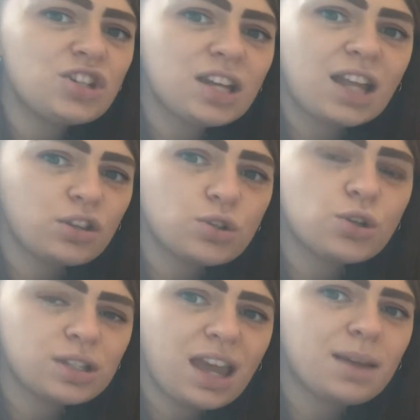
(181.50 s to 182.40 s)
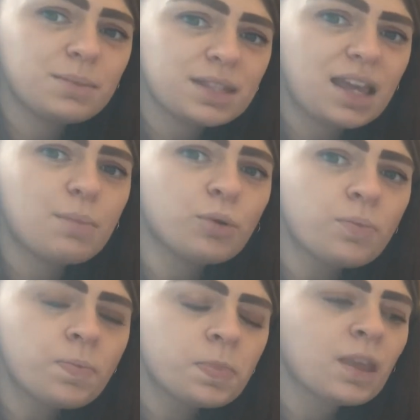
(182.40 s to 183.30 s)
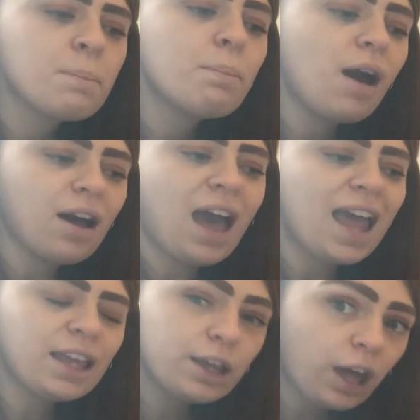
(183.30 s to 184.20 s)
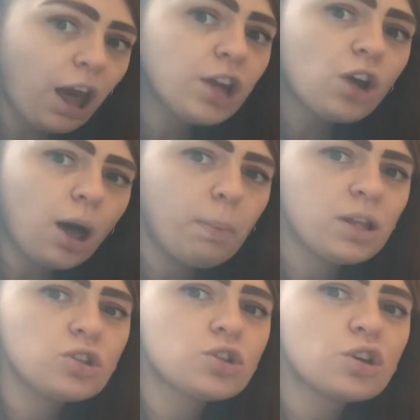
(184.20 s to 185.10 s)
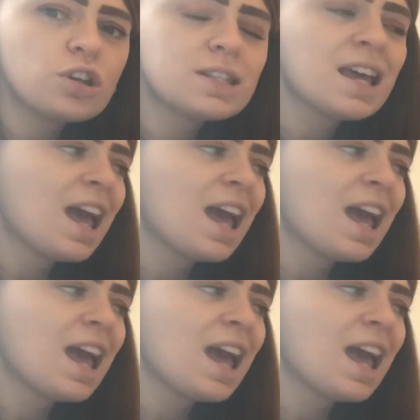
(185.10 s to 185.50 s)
in the 2 times table, but I can count up in 2's